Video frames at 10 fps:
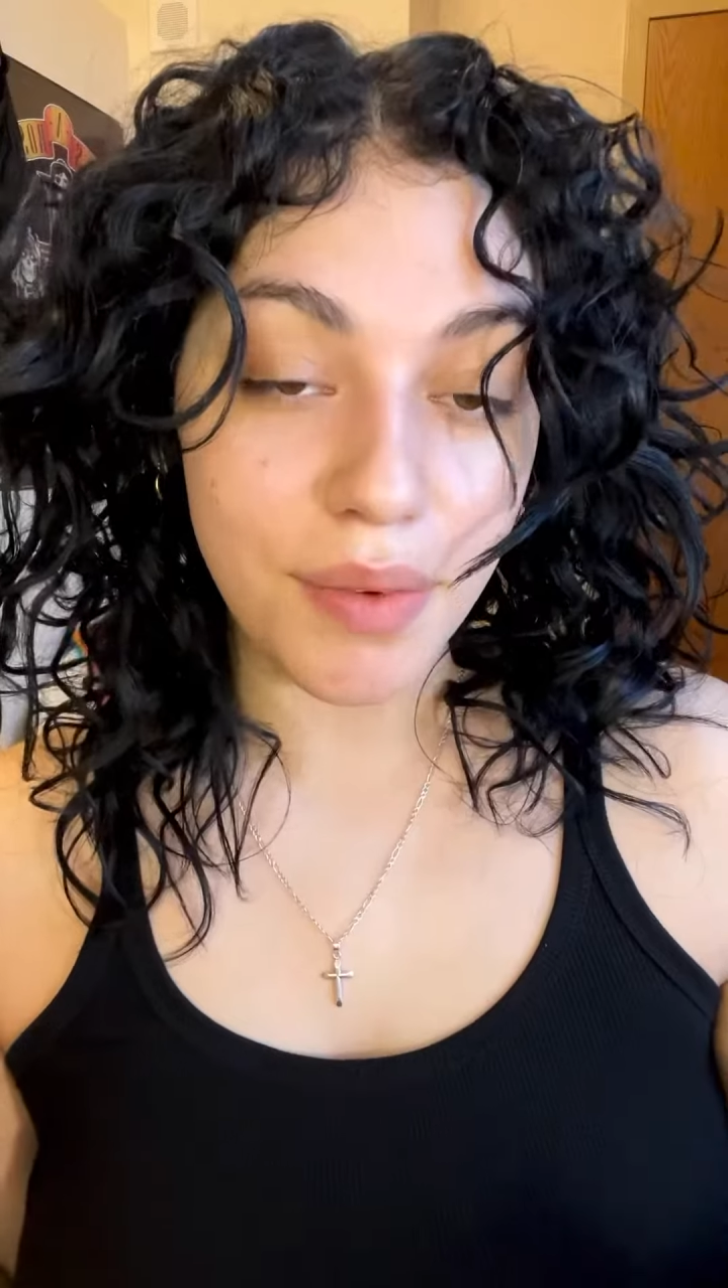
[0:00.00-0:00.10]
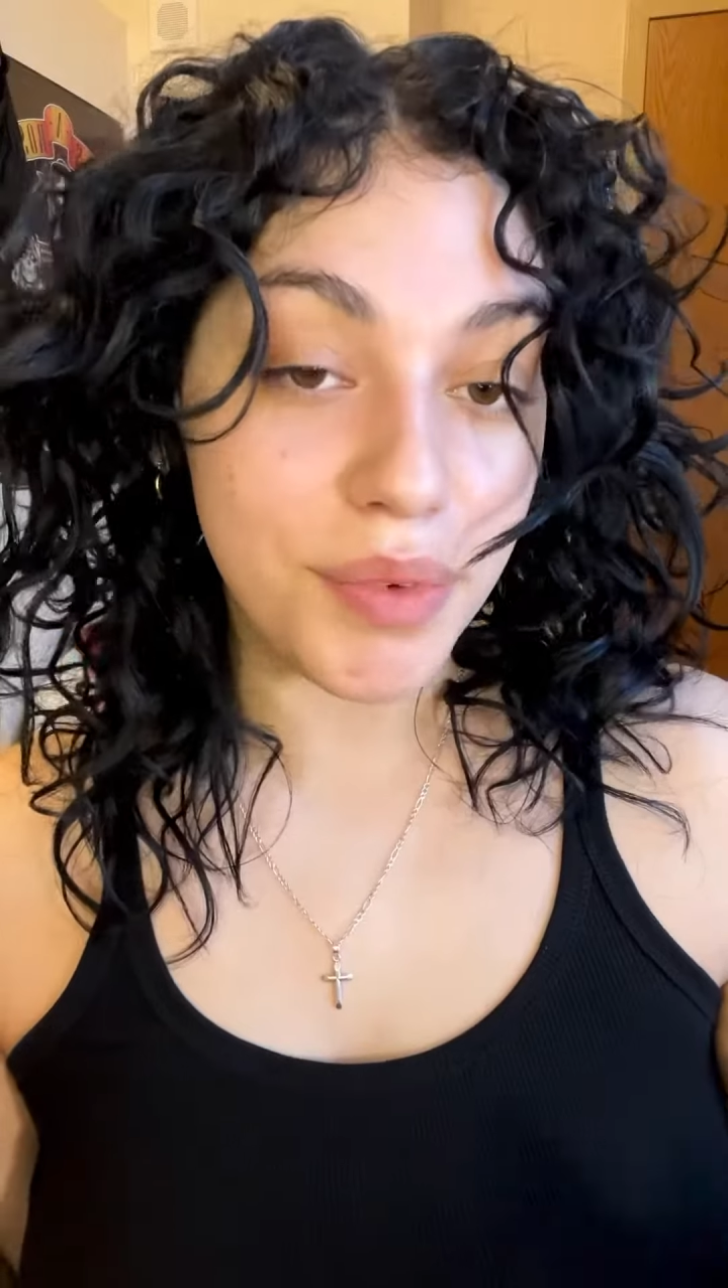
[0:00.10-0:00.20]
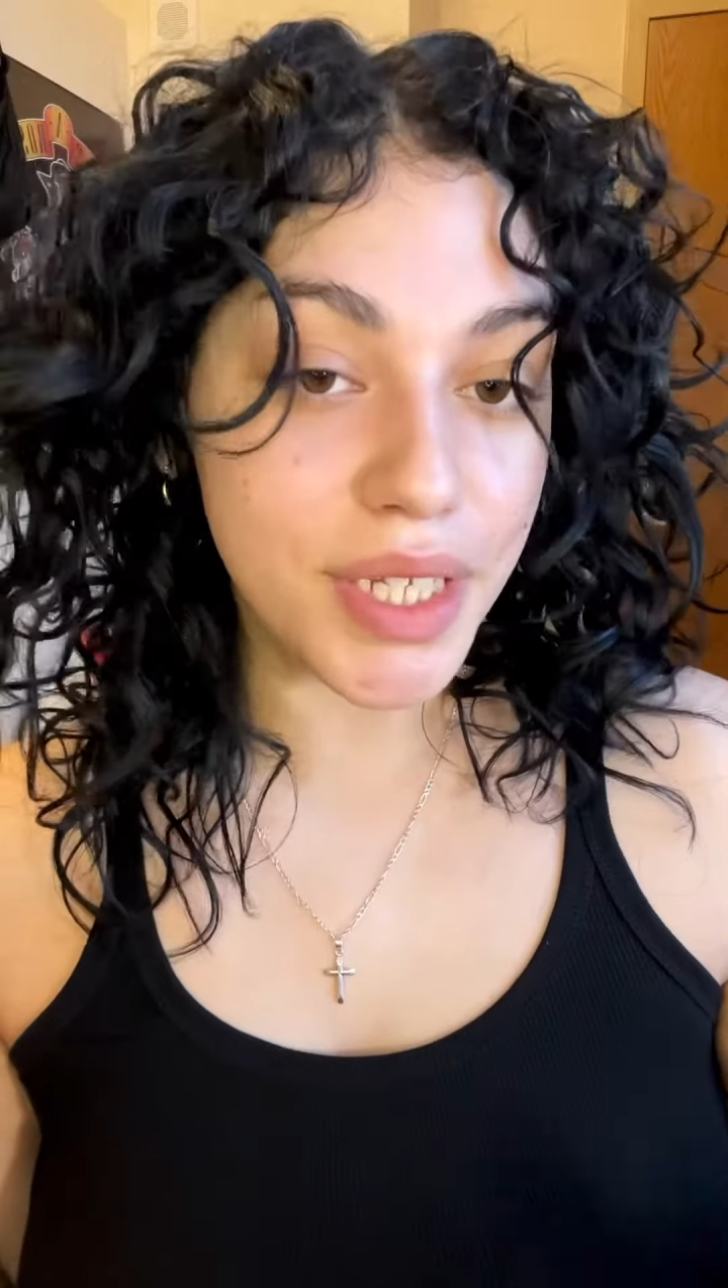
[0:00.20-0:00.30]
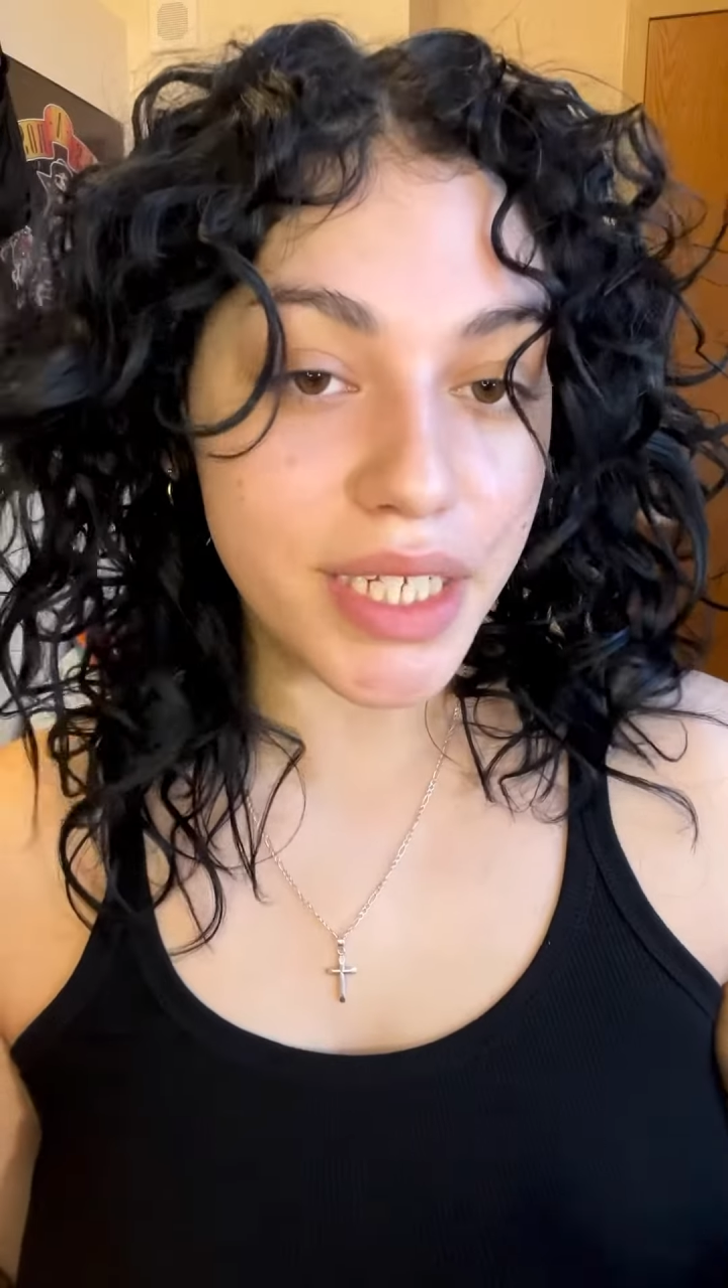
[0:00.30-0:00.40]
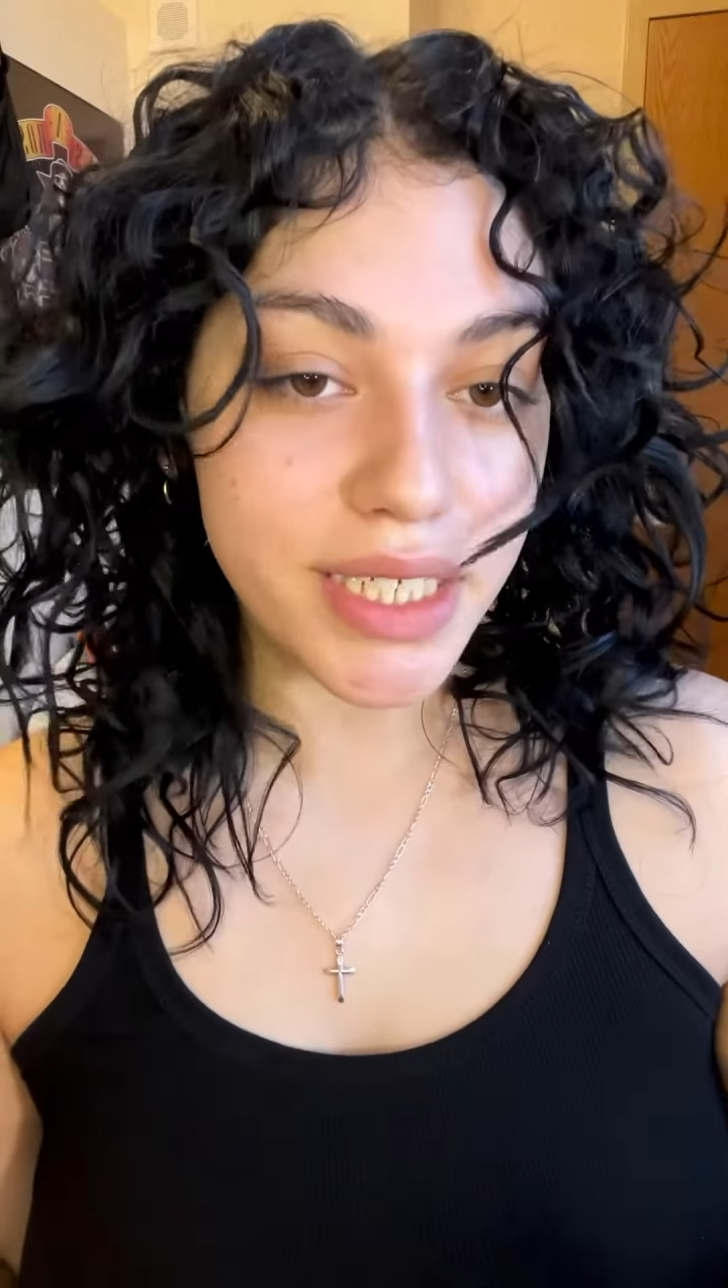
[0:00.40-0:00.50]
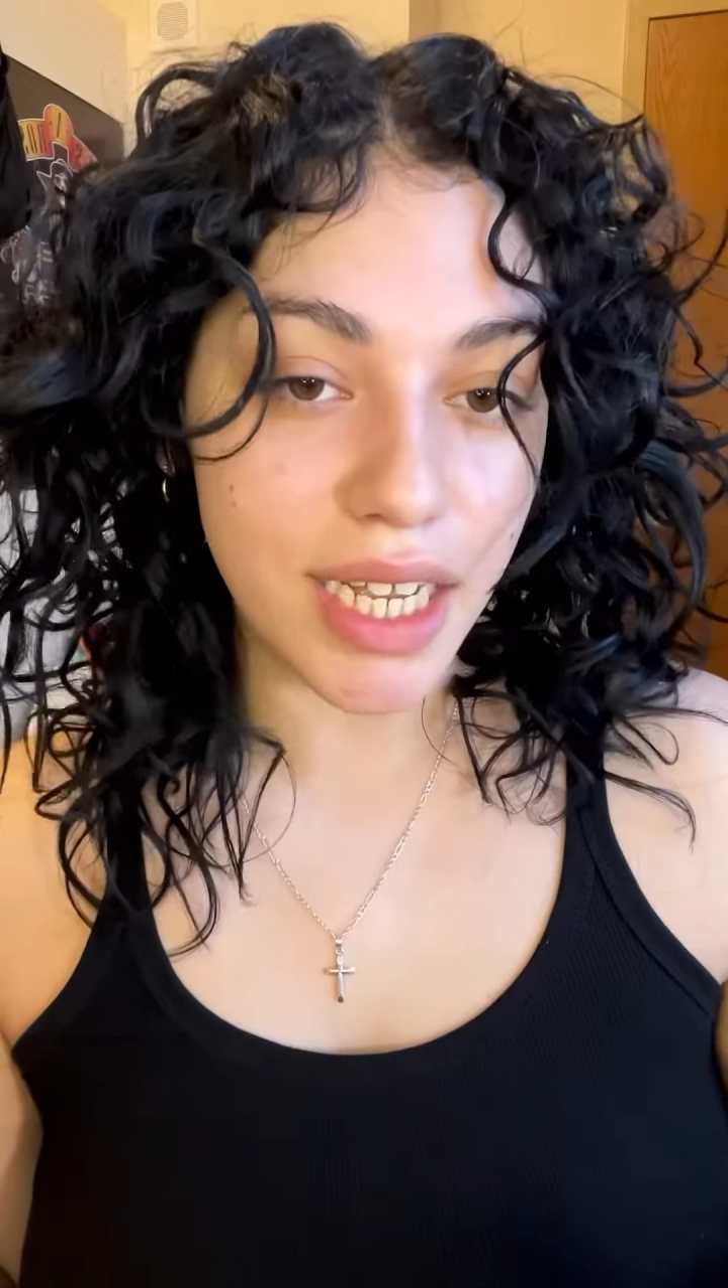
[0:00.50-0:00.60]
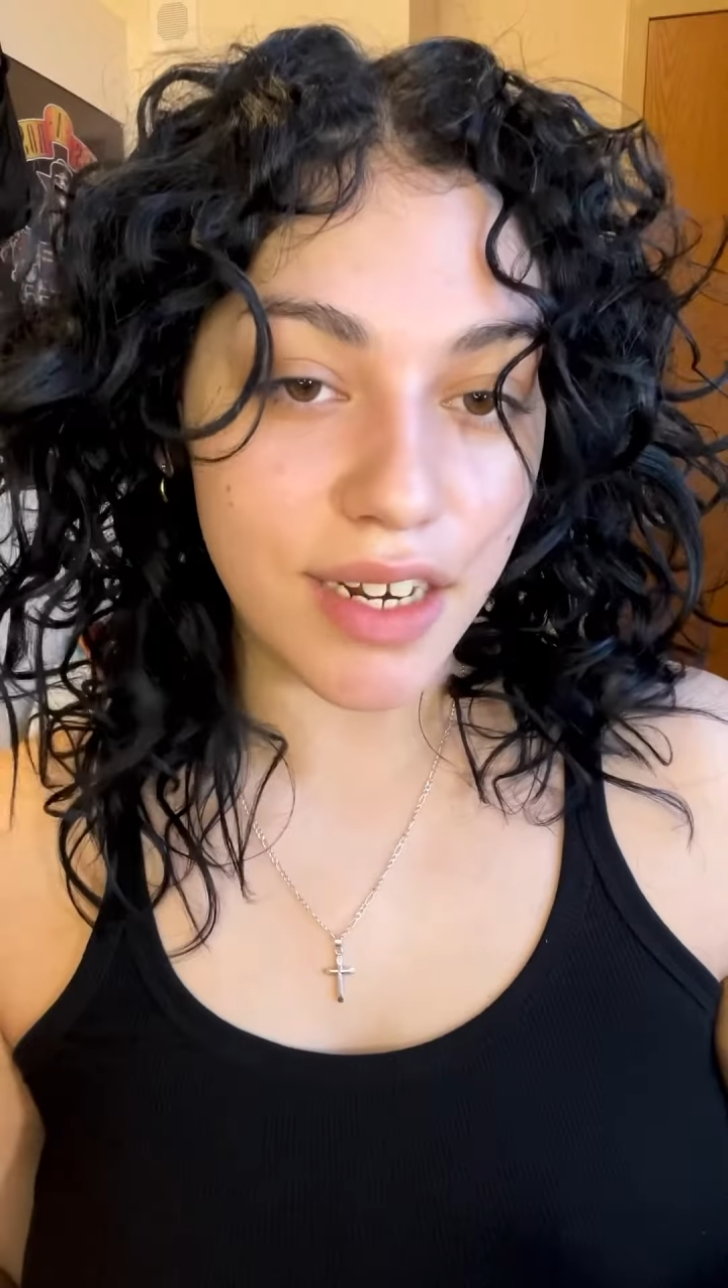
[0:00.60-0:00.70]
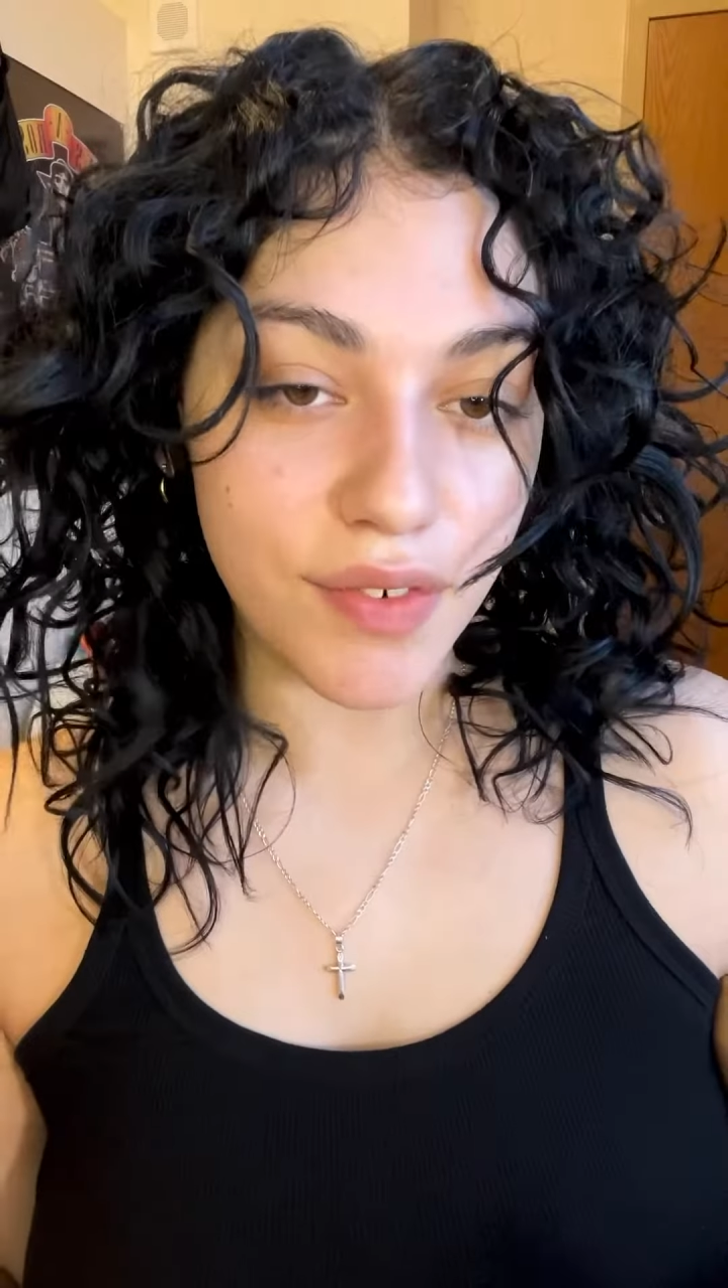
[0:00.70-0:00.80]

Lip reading: really excited